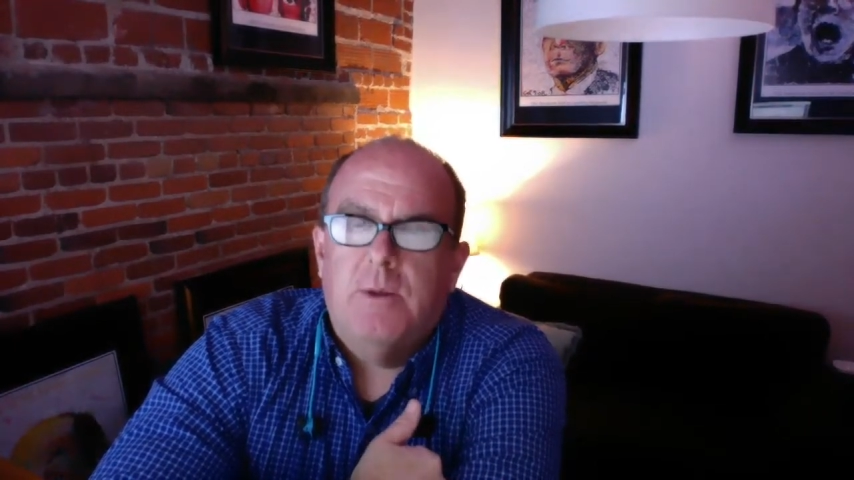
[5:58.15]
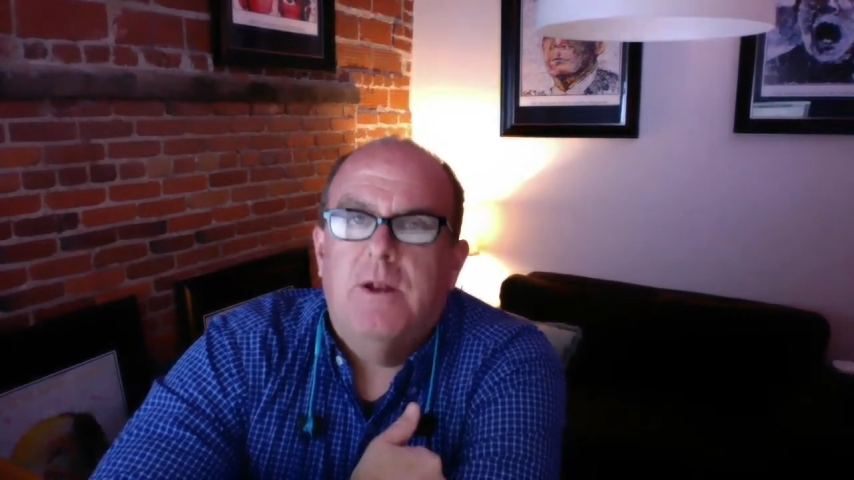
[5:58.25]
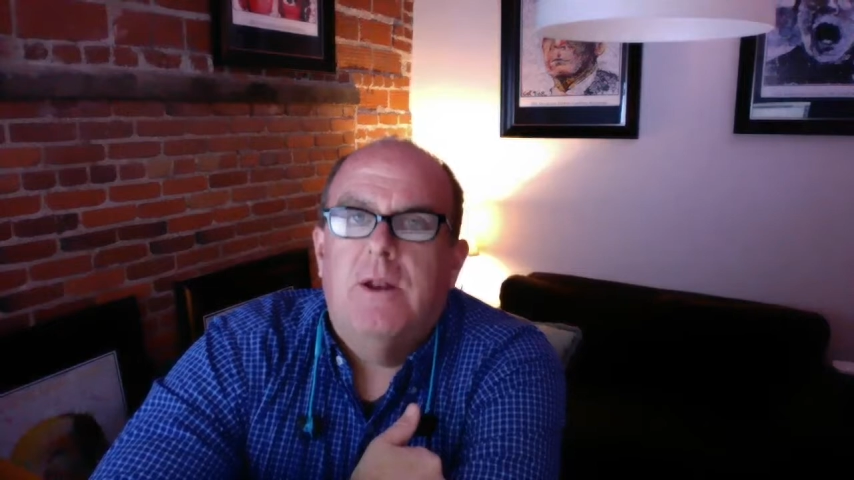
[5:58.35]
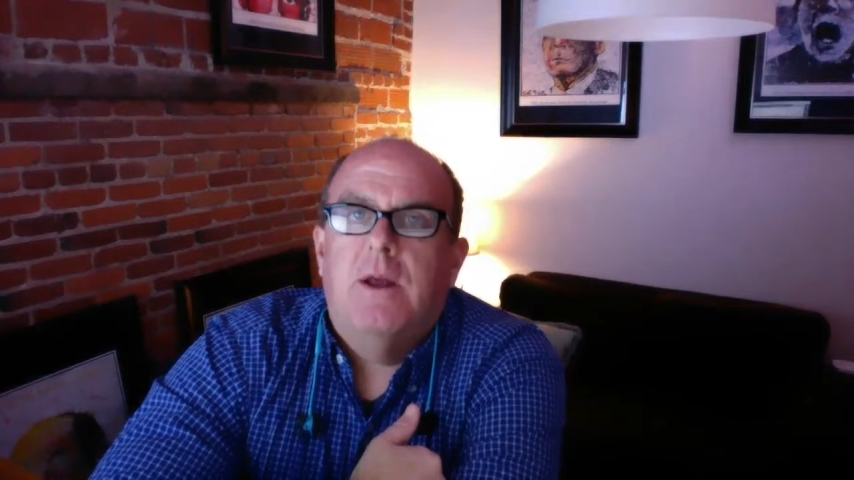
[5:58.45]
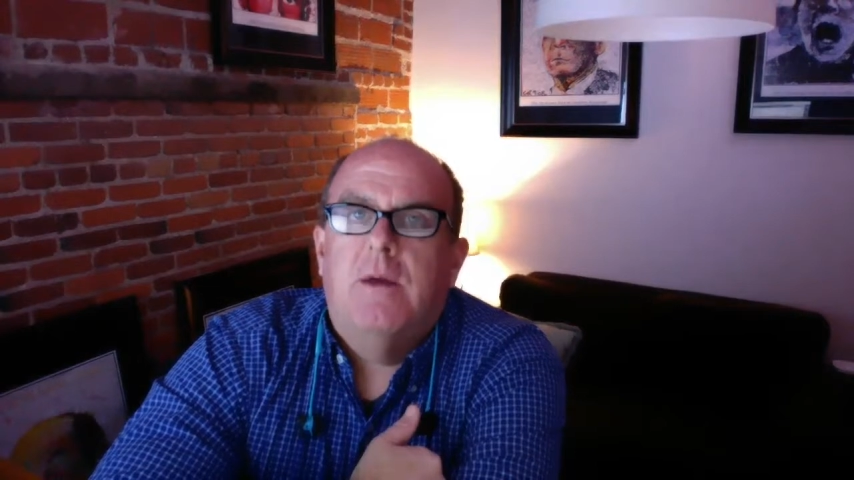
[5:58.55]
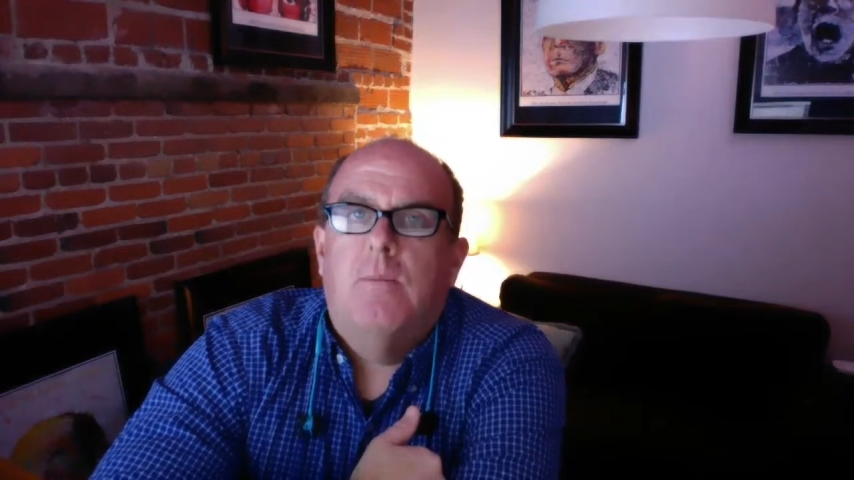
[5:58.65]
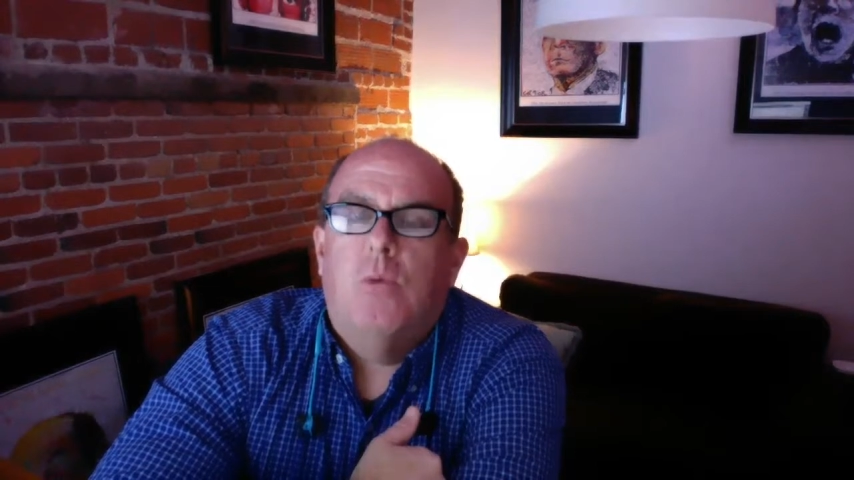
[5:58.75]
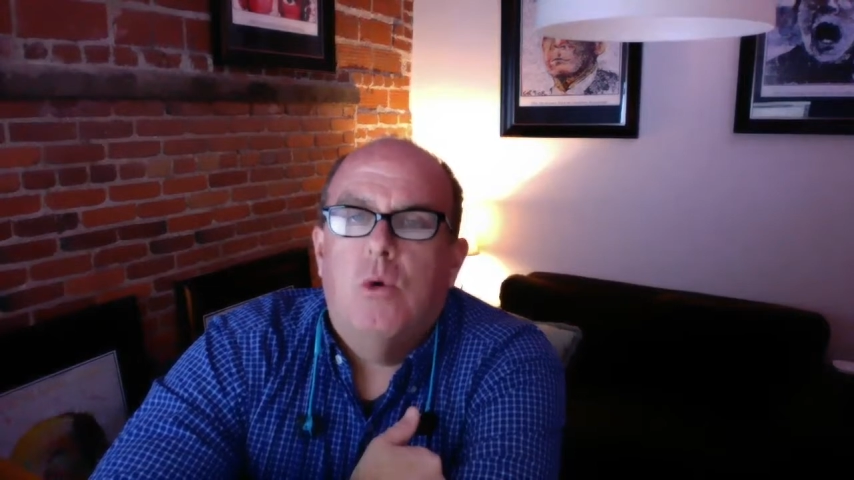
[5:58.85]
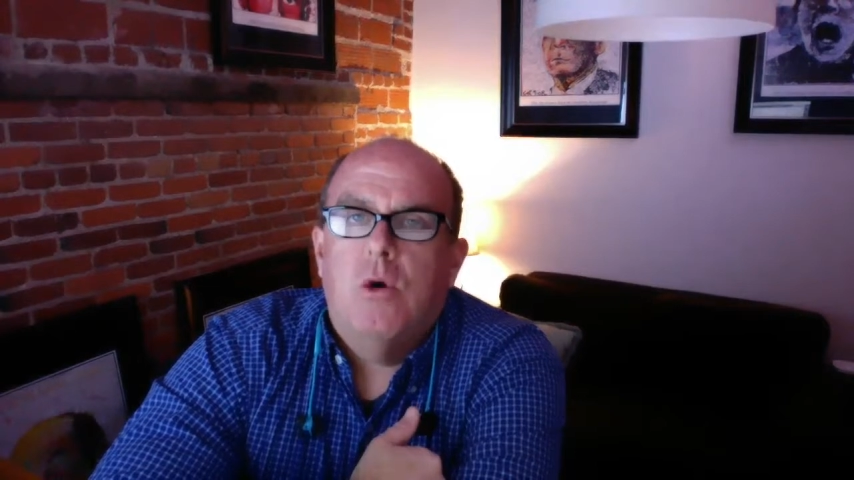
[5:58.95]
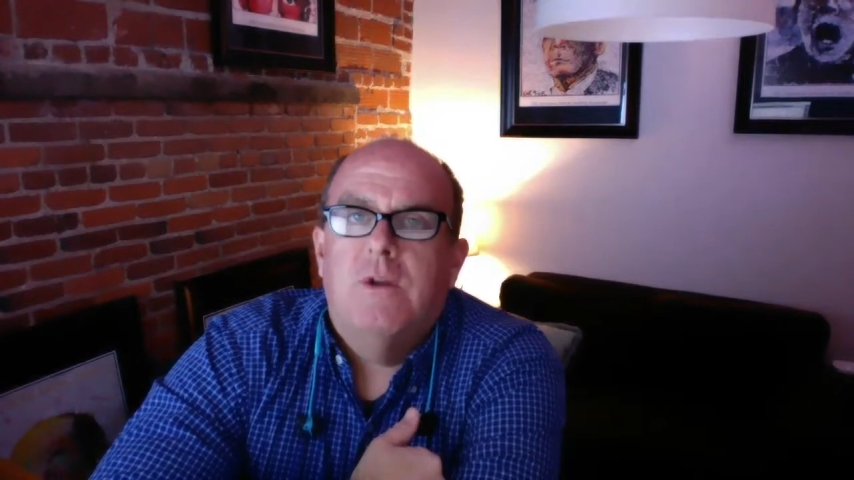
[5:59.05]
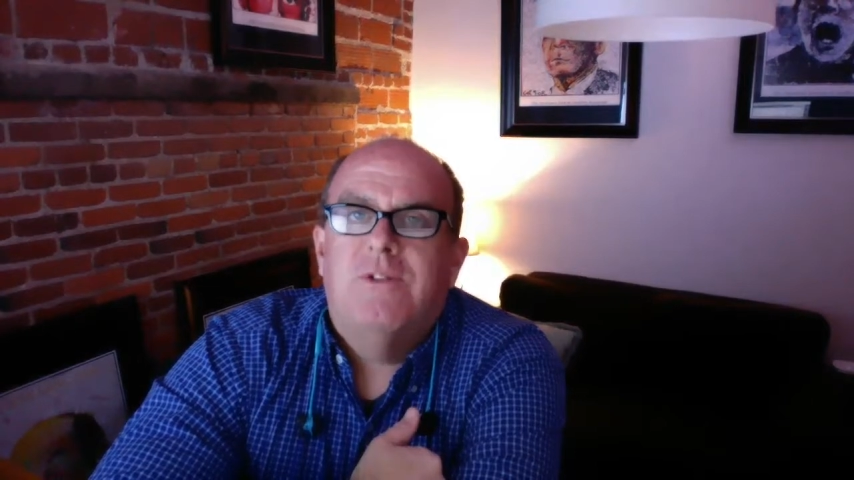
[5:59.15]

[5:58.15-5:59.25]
but more